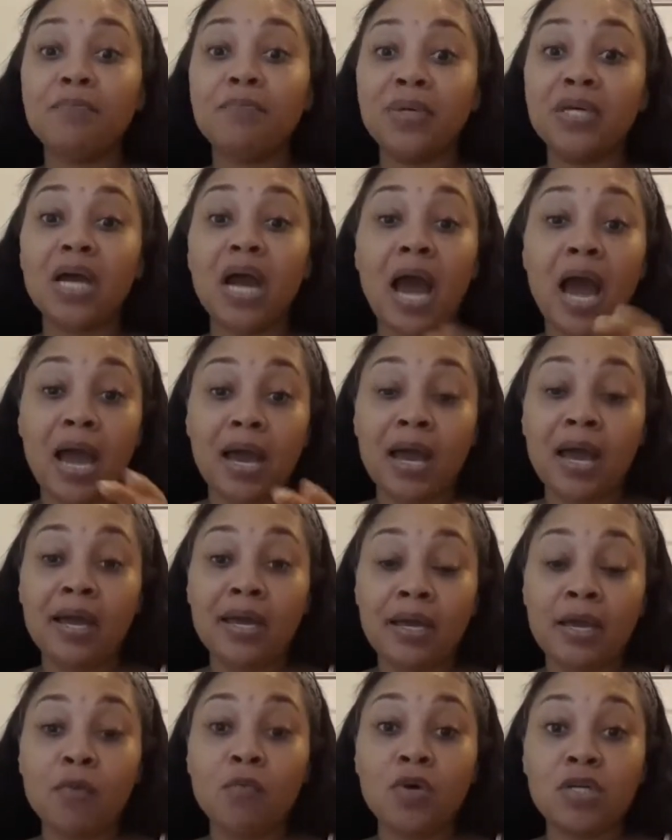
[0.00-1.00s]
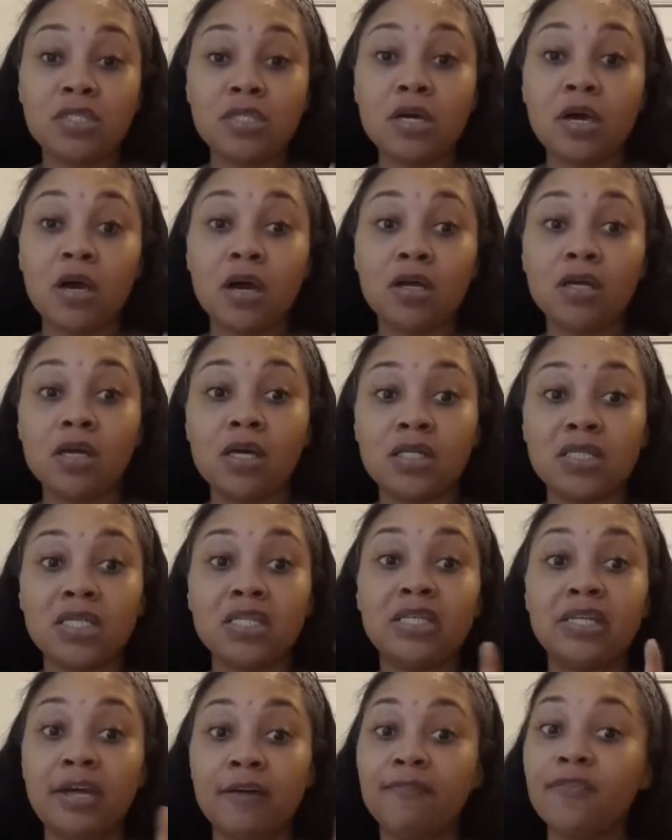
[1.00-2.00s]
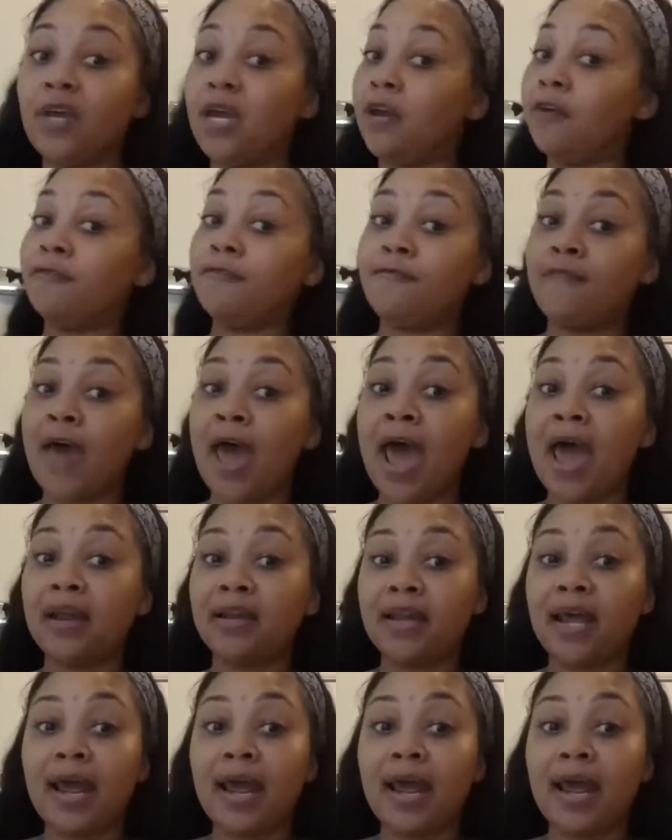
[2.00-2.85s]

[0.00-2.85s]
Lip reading: it was a significant fat